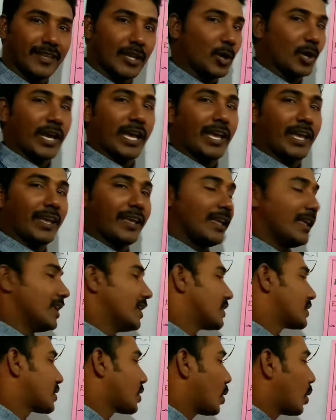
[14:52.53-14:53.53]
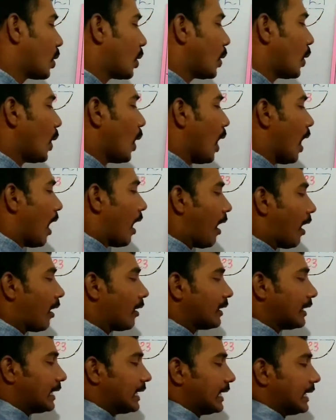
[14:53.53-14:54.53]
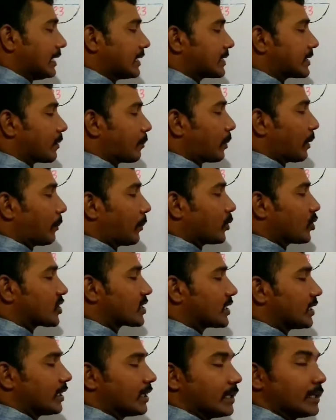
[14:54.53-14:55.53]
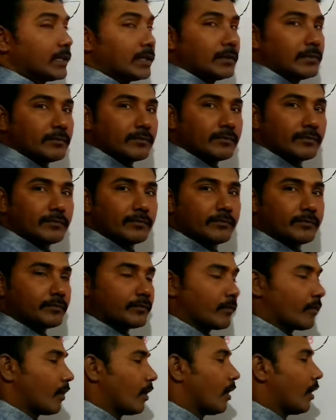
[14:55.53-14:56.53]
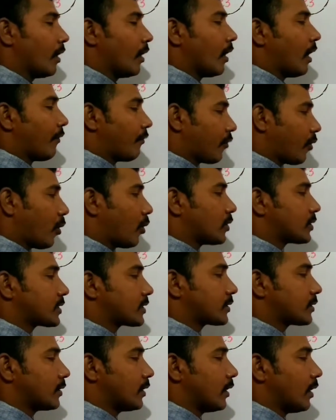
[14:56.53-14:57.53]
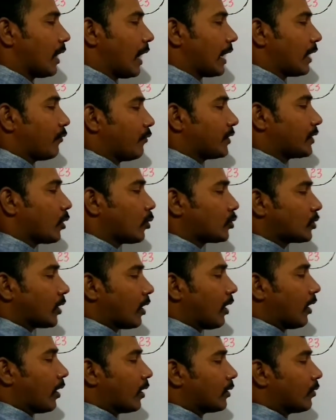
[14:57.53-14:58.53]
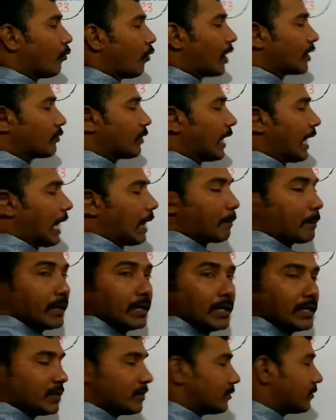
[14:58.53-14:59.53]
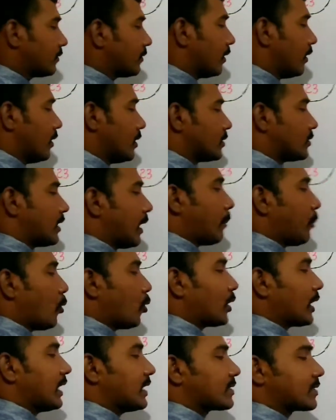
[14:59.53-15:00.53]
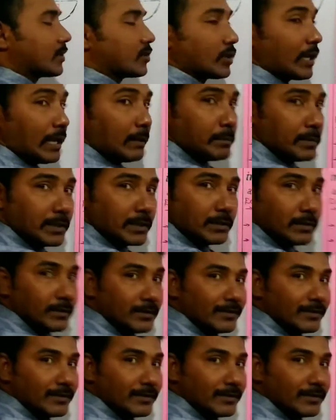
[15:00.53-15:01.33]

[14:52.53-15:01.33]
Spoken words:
Okay. So, on is the preposition here. Of course. And without on, what will happen? The book is the table.